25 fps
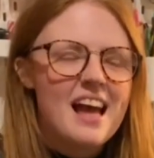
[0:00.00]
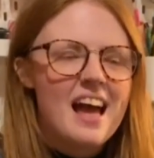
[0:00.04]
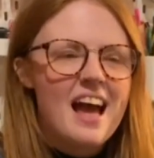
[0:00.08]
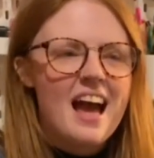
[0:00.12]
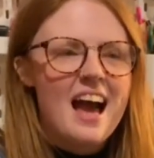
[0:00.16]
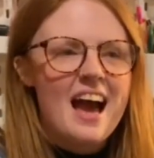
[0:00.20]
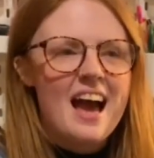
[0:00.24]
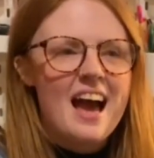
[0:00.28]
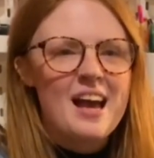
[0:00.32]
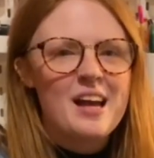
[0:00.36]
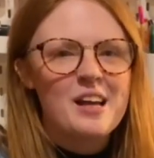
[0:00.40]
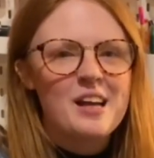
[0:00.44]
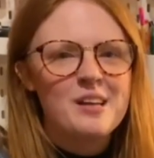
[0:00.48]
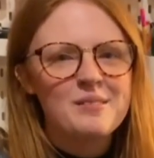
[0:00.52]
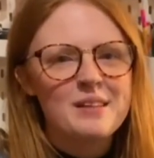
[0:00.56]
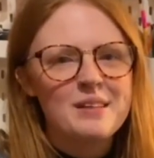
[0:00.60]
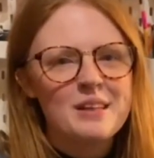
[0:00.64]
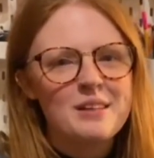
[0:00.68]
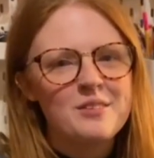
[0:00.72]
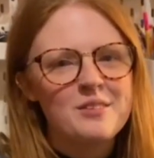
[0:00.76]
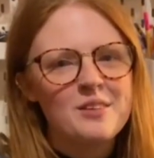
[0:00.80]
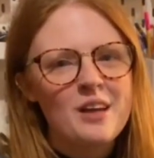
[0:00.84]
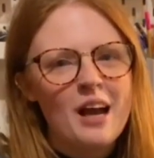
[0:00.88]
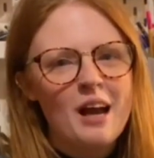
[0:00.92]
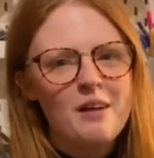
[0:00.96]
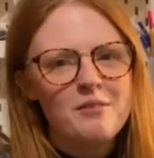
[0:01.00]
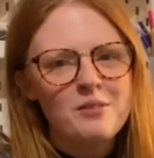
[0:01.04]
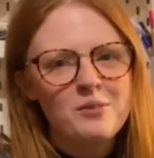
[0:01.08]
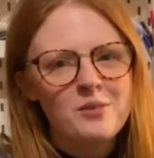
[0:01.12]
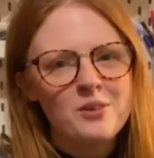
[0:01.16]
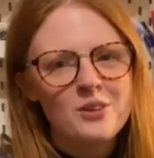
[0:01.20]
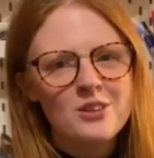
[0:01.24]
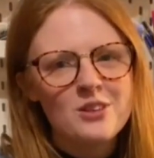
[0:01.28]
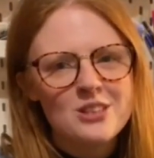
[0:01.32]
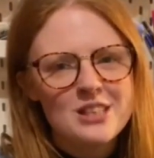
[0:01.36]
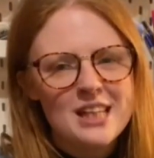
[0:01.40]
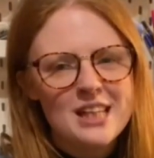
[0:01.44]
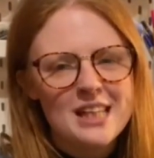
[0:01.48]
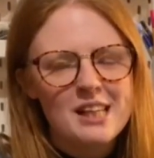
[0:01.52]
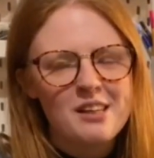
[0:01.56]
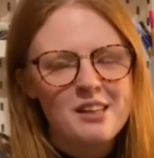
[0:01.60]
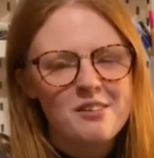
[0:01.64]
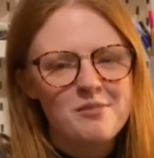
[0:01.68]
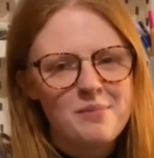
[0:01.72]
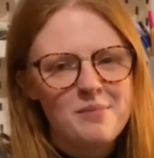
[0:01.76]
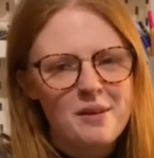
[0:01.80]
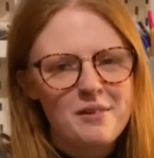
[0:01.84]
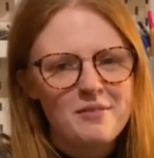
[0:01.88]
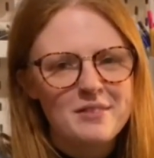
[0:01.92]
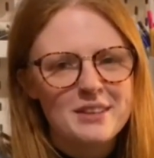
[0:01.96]
If you haven't watched any
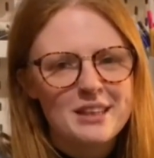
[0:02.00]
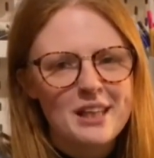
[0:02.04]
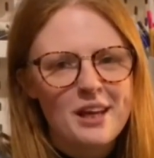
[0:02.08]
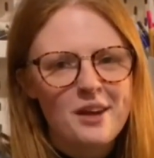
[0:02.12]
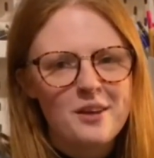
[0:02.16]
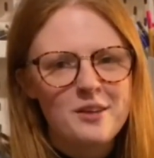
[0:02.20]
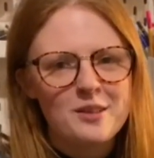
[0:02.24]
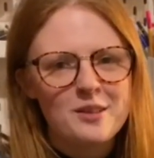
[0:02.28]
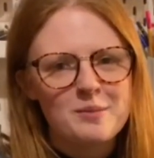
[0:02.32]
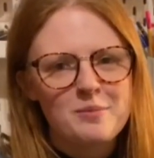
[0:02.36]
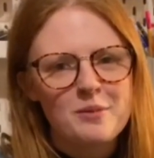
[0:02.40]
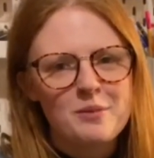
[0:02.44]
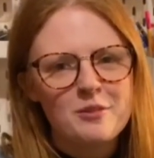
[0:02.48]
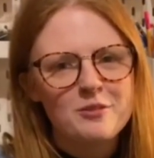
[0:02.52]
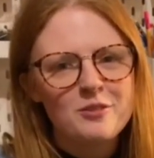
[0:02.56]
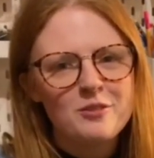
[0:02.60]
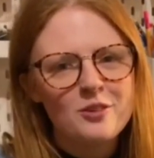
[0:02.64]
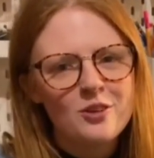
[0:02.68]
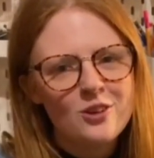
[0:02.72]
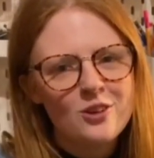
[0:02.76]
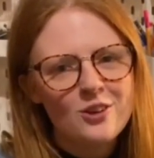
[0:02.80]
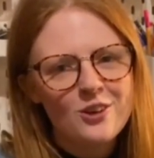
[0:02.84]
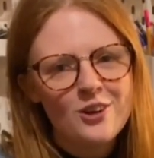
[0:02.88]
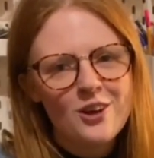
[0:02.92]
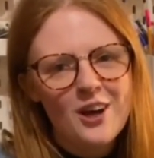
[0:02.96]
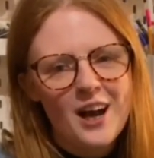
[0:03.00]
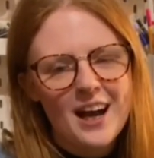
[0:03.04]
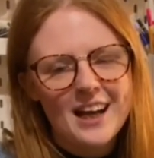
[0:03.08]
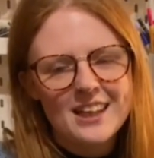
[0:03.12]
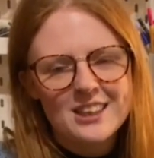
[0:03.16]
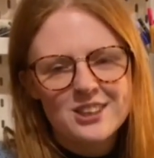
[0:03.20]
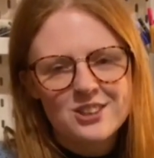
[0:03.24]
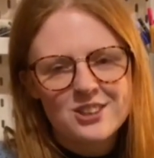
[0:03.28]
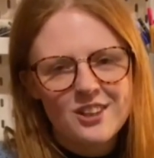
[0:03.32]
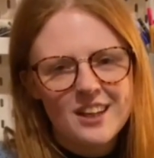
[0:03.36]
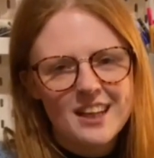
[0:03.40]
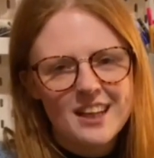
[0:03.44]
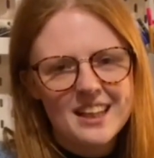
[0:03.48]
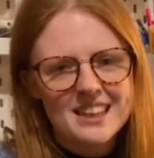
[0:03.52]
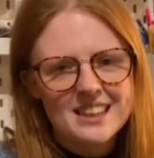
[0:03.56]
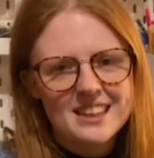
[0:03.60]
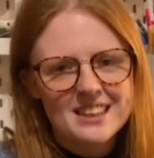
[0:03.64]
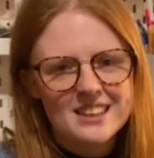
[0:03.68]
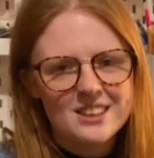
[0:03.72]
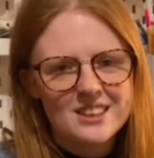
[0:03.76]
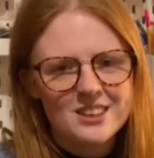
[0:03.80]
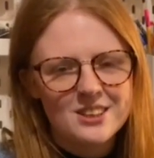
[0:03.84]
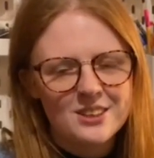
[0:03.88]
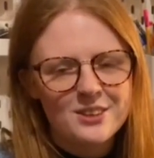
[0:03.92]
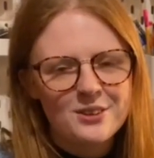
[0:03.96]
of my videos before, I try
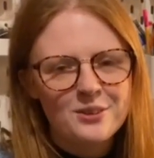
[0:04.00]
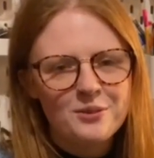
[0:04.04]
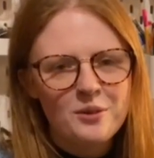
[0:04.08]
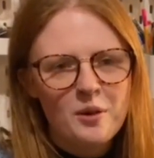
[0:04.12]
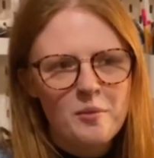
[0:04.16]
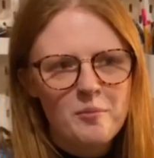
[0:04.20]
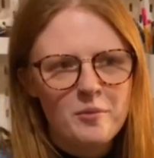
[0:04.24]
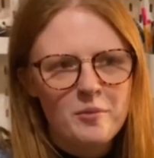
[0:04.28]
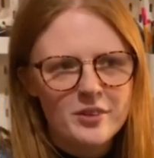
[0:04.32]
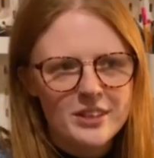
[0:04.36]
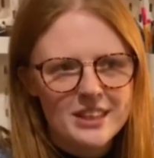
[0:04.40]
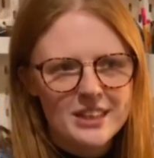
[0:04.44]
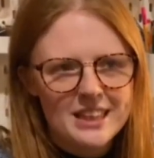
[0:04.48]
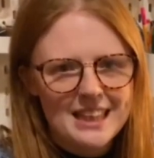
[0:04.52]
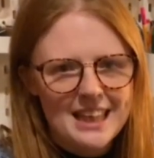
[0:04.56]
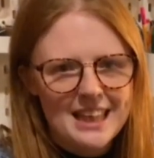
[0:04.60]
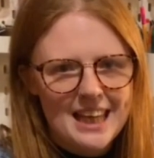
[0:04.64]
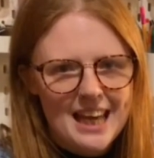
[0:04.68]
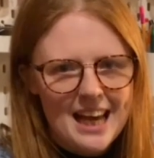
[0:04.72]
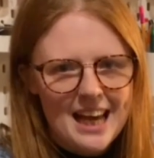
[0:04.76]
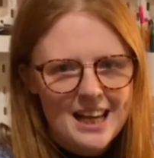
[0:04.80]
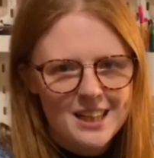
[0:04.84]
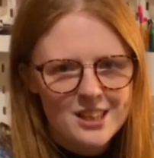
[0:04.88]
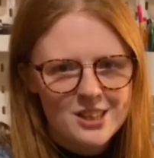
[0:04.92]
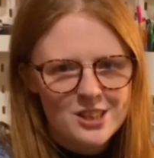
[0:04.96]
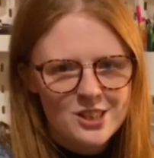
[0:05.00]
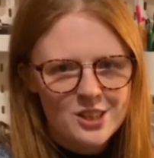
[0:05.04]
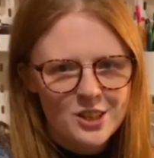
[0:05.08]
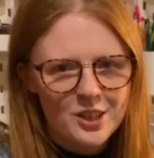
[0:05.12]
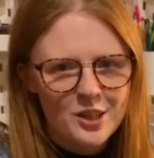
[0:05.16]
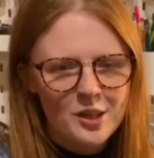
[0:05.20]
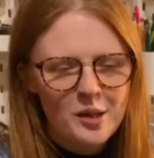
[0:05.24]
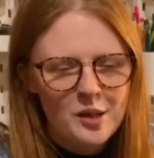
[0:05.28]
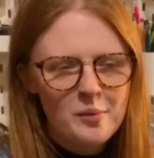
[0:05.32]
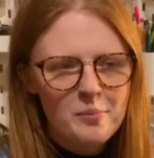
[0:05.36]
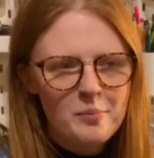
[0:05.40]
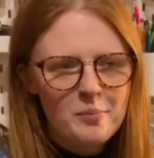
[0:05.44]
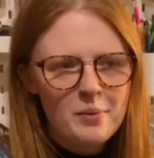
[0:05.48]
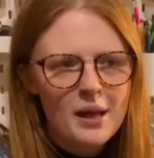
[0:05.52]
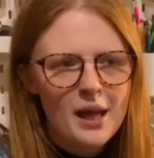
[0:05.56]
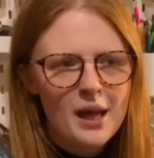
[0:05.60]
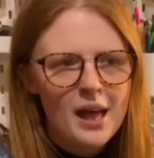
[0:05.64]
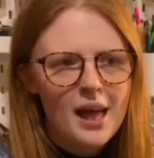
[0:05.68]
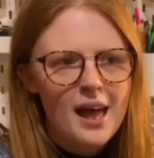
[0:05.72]
to do a monthly catch-up